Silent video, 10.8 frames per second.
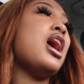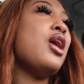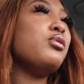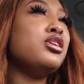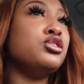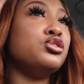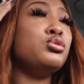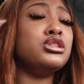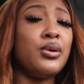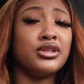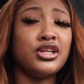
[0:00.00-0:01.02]
I really do
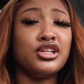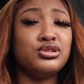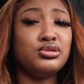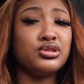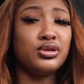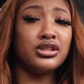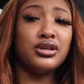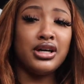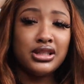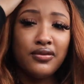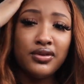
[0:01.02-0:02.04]
wish I worked at a shoe store though,
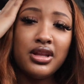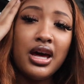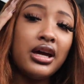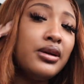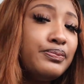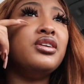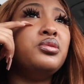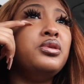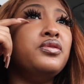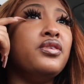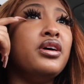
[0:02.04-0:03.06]
because I feel like it would
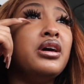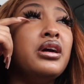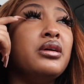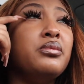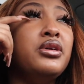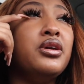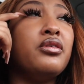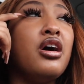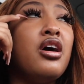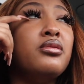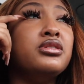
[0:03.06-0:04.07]
be fun being
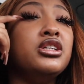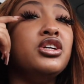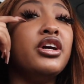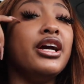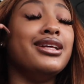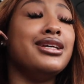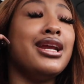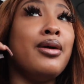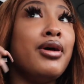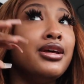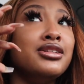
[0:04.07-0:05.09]
around all them sneakerheads, and
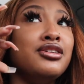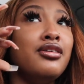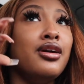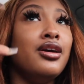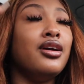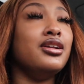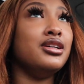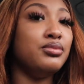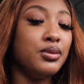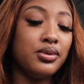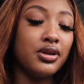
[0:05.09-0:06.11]
I'm not a sneakerhead, and even
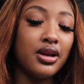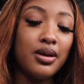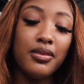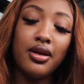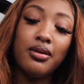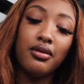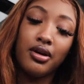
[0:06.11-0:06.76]
people looking at me like I'm